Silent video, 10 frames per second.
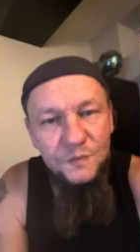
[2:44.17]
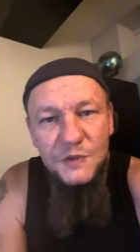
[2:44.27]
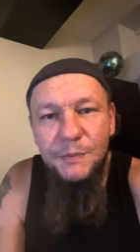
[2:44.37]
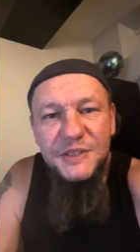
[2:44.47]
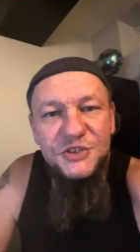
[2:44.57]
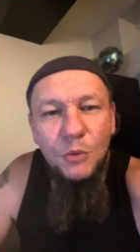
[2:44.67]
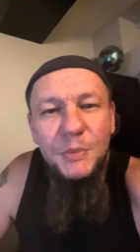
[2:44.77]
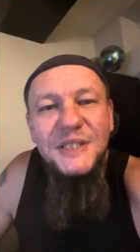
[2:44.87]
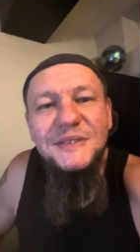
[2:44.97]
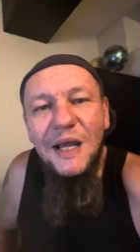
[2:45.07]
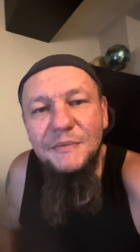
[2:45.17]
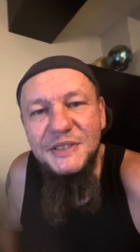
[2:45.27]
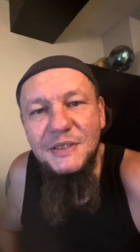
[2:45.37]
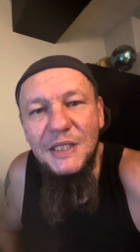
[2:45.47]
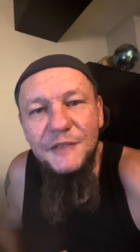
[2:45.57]
but so many times
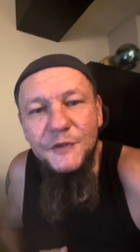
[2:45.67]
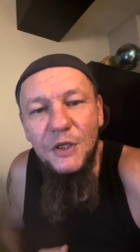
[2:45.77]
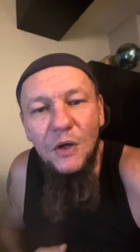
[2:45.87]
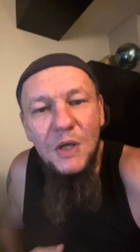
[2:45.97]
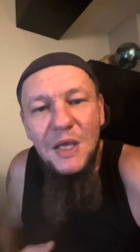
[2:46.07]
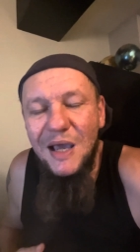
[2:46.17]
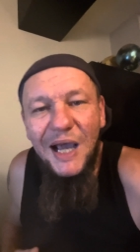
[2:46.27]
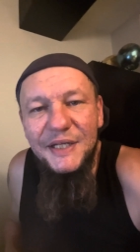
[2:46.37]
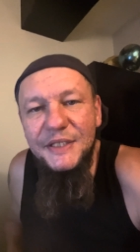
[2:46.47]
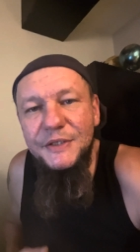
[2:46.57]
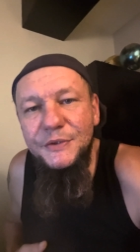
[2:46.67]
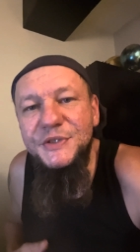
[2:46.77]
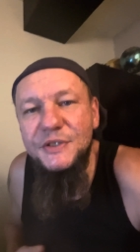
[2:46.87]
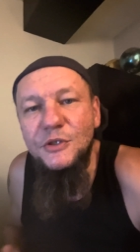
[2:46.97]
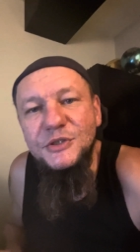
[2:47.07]
in life, you know, I didn't use
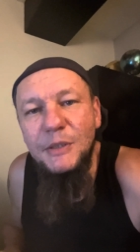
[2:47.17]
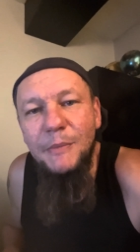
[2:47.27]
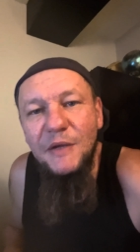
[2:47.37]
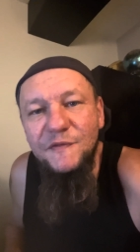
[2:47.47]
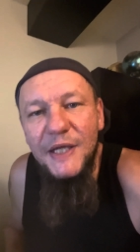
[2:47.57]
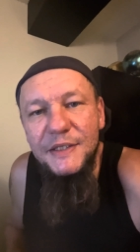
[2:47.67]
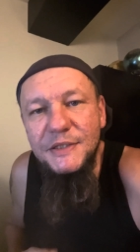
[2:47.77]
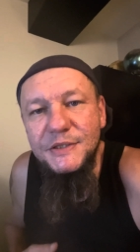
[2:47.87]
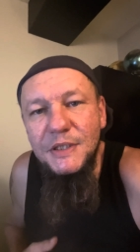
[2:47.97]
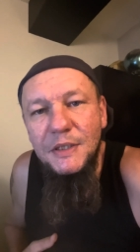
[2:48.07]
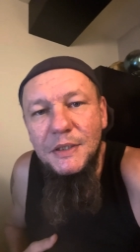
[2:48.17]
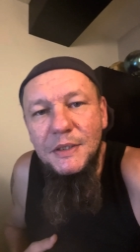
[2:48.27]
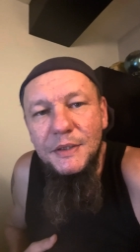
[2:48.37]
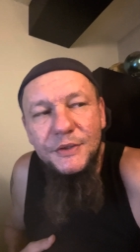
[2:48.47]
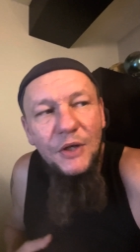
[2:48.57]
it towards my advantage.
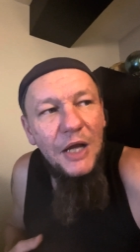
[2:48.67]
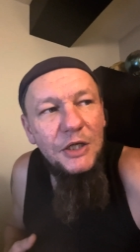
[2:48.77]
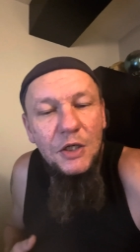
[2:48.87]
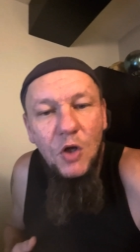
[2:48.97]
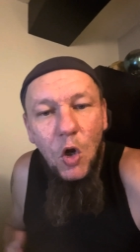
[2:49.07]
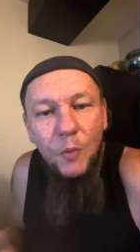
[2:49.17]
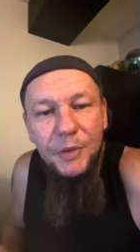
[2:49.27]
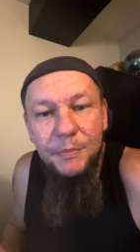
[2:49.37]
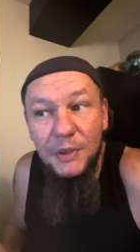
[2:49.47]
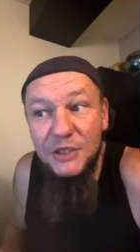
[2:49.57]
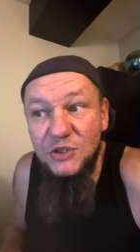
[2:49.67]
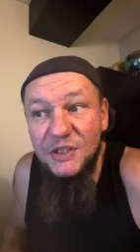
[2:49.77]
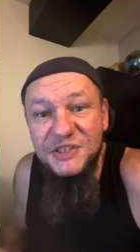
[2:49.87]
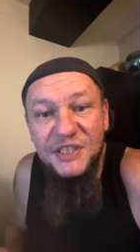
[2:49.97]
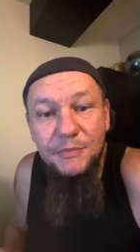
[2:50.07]
You know, I could have called people like trying
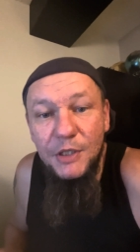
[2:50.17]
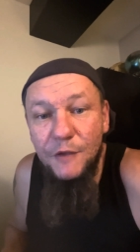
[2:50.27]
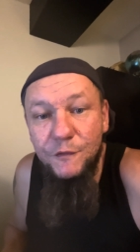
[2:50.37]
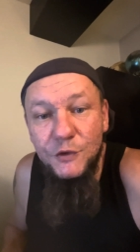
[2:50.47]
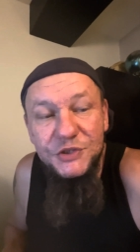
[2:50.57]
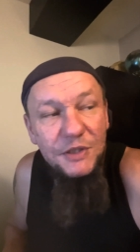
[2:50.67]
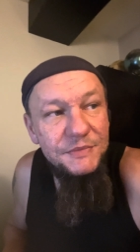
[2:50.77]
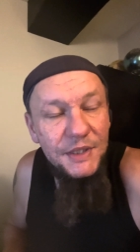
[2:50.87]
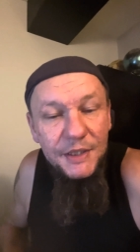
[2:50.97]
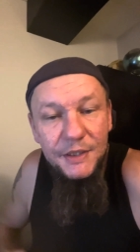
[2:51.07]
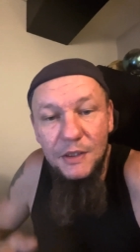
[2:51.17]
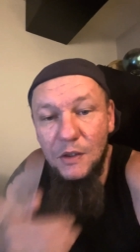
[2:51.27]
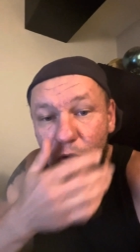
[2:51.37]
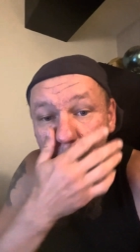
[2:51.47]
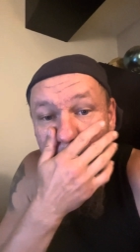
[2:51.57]
to set me up for something, you know,
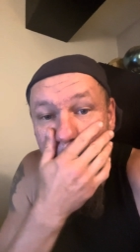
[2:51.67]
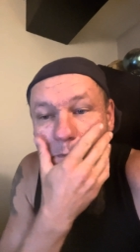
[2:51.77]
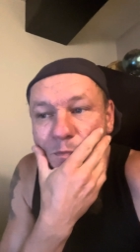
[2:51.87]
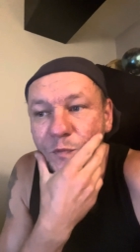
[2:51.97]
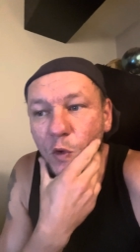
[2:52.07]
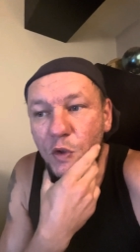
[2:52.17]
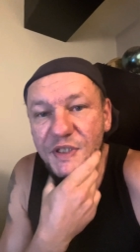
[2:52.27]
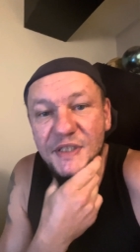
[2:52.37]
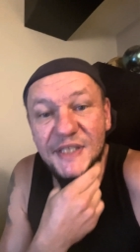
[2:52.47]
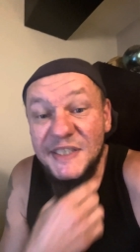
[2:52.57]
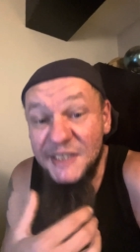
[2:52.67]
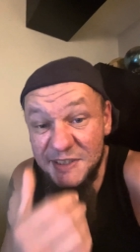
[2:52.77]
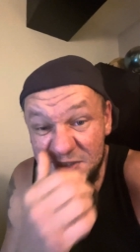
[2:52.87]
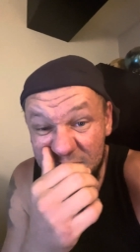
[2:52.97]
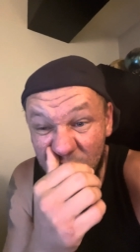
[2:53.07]
or or the things they
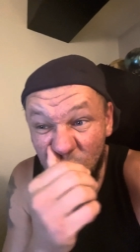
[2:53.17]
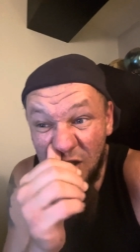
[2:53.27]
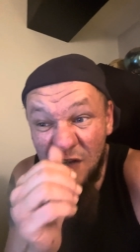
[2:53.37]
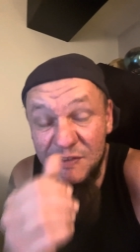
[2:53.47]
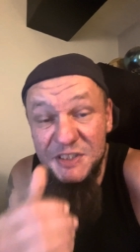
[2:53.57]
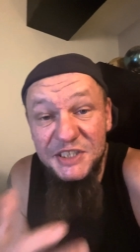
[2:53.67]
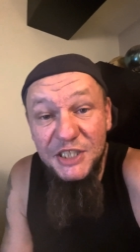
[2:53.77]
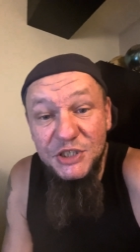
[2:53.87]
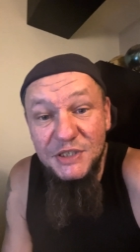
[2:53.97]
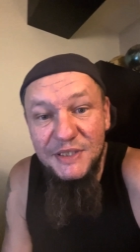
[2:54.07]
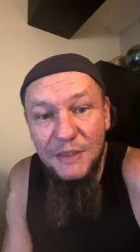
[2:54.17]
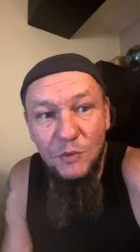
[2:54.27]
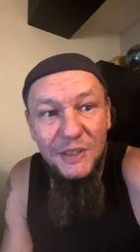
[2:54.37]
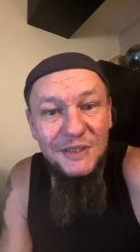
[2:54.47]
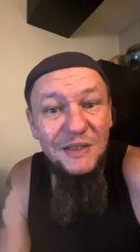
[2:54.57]
said, or conversations that
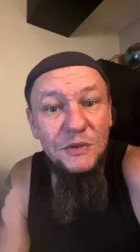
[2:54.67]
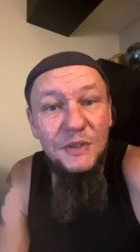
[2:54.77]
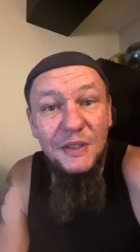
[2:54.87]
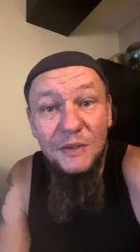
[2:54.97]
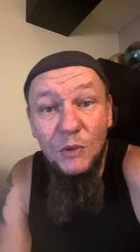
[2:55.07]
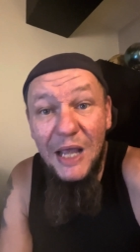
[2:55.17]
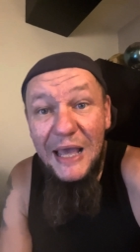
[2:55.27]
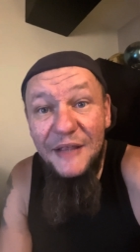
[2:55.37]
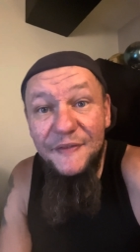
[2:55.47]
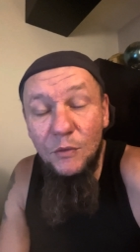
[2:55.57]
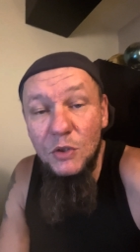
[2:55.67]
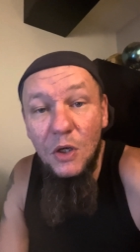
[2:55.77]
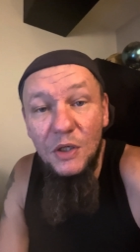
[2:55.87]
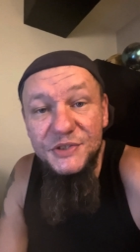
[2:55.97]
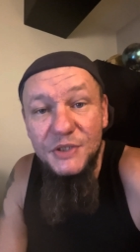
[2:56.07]
we that, that were had that were
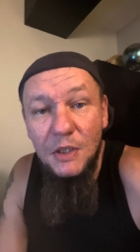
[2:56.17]
lost,